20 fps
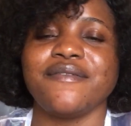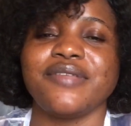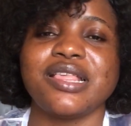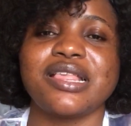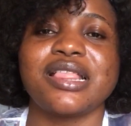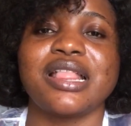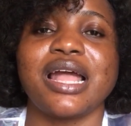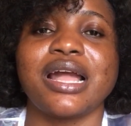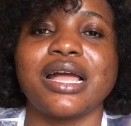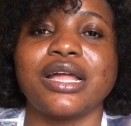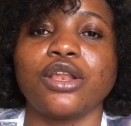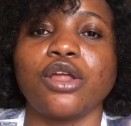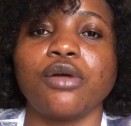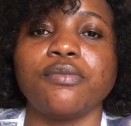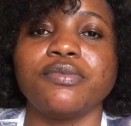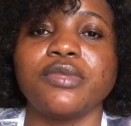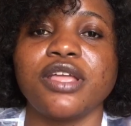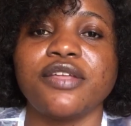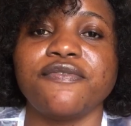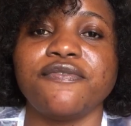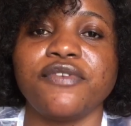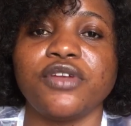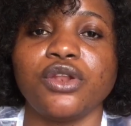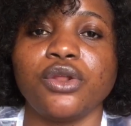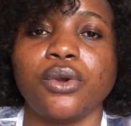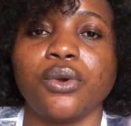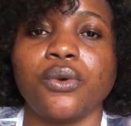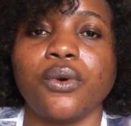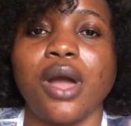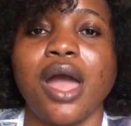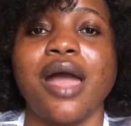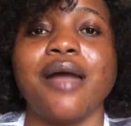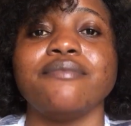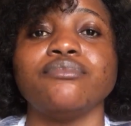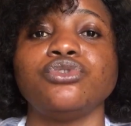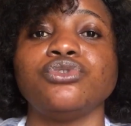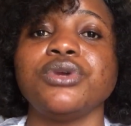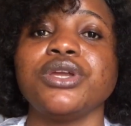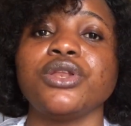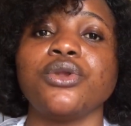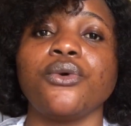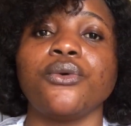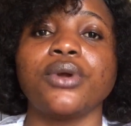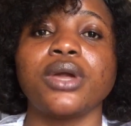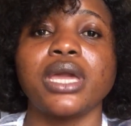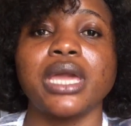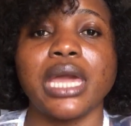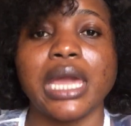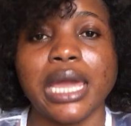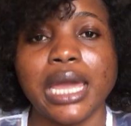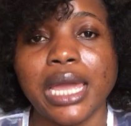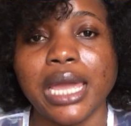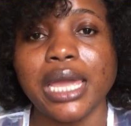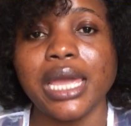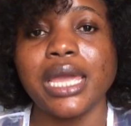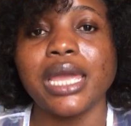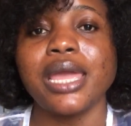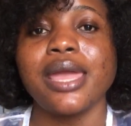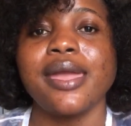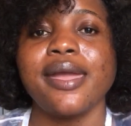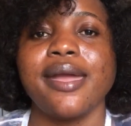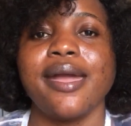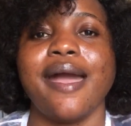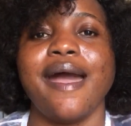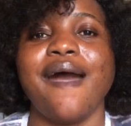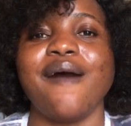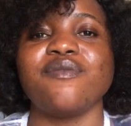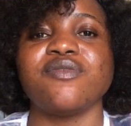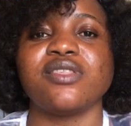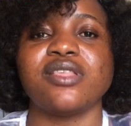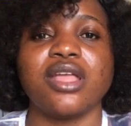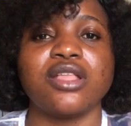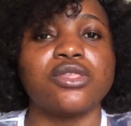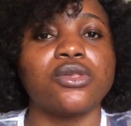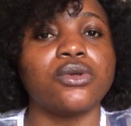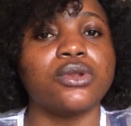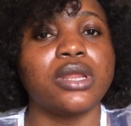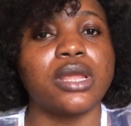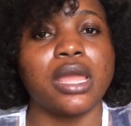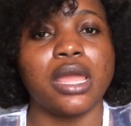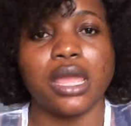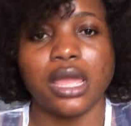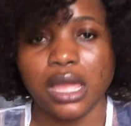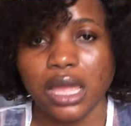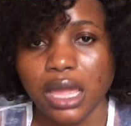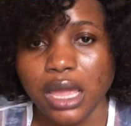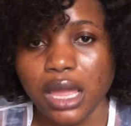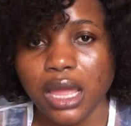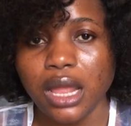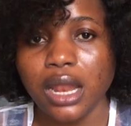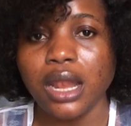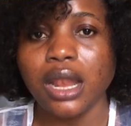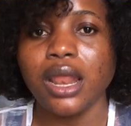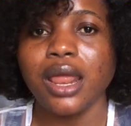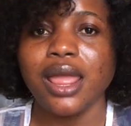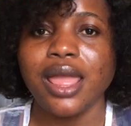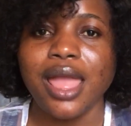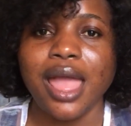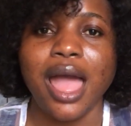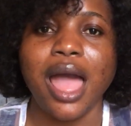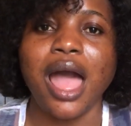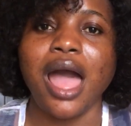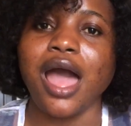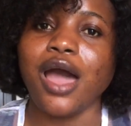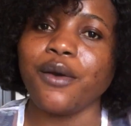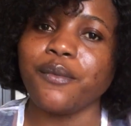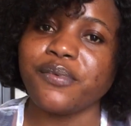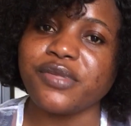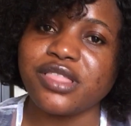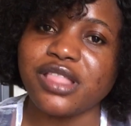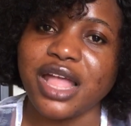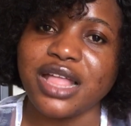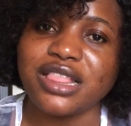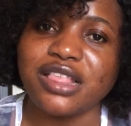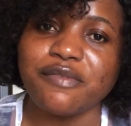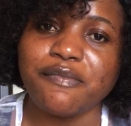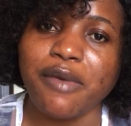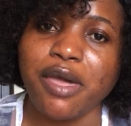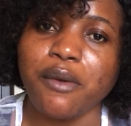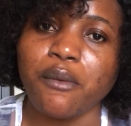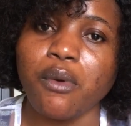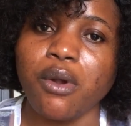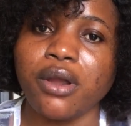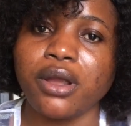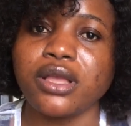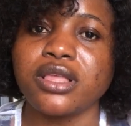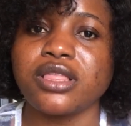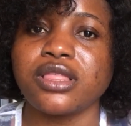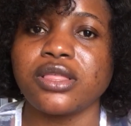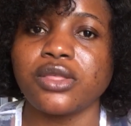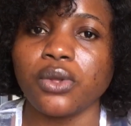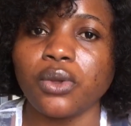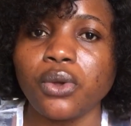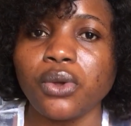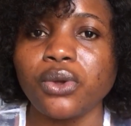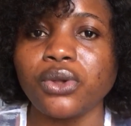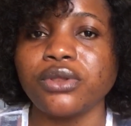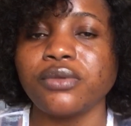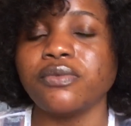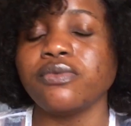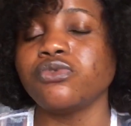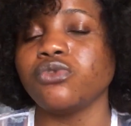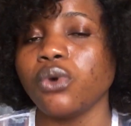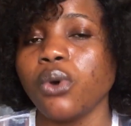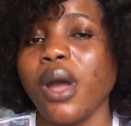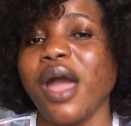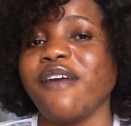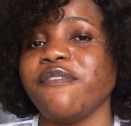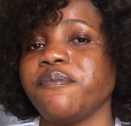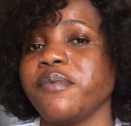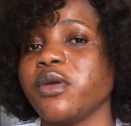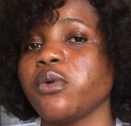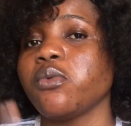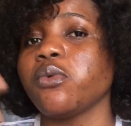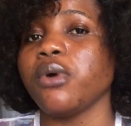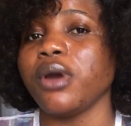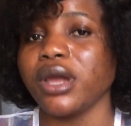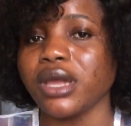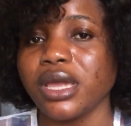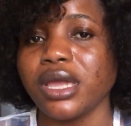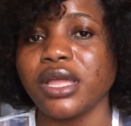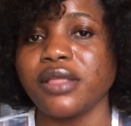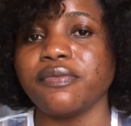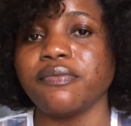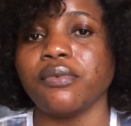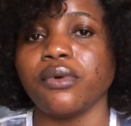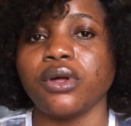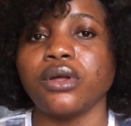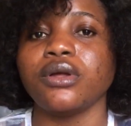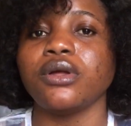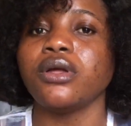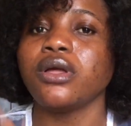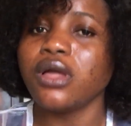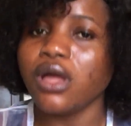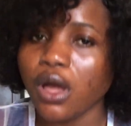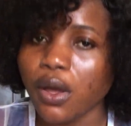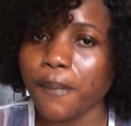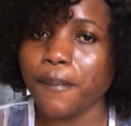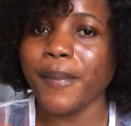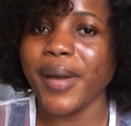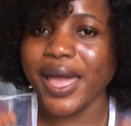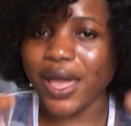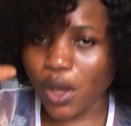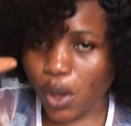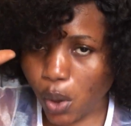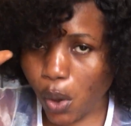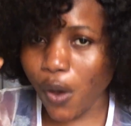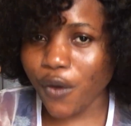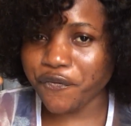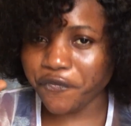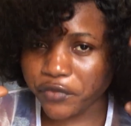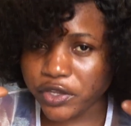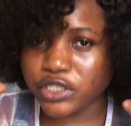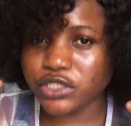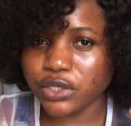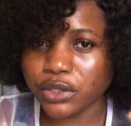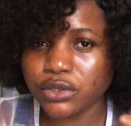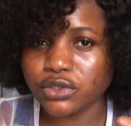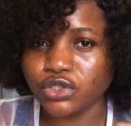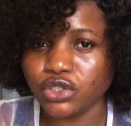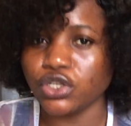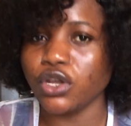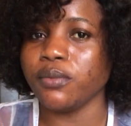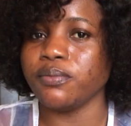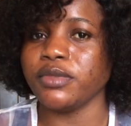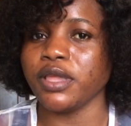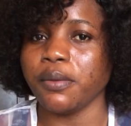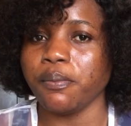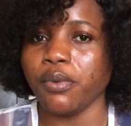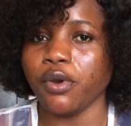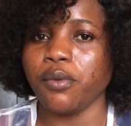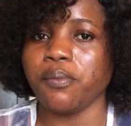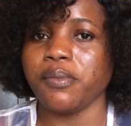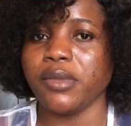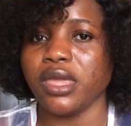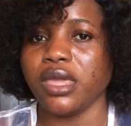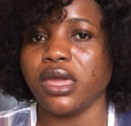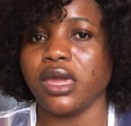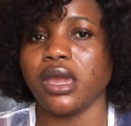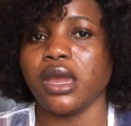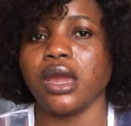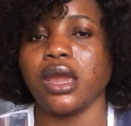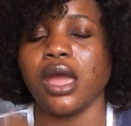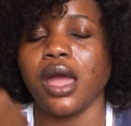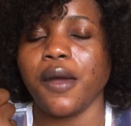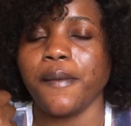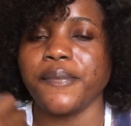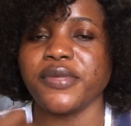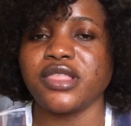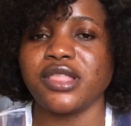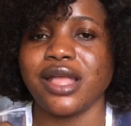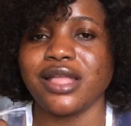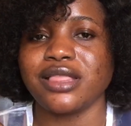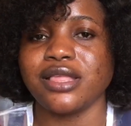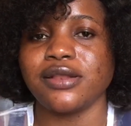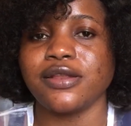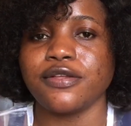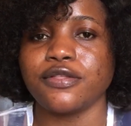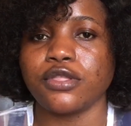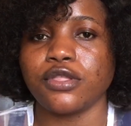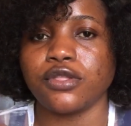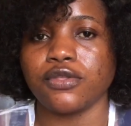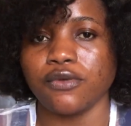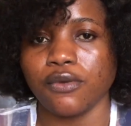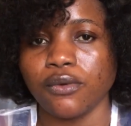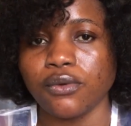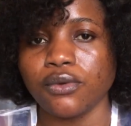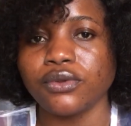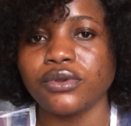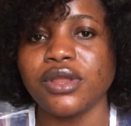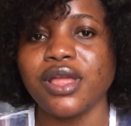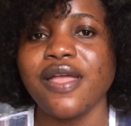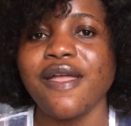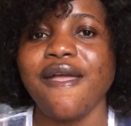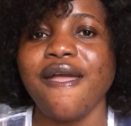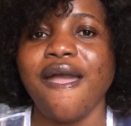This is like an update video. I'm doing okay. I've settled in. I'll be starting my work soon. Though I've been working, but my official job that brought me here, I'll be starting it soon.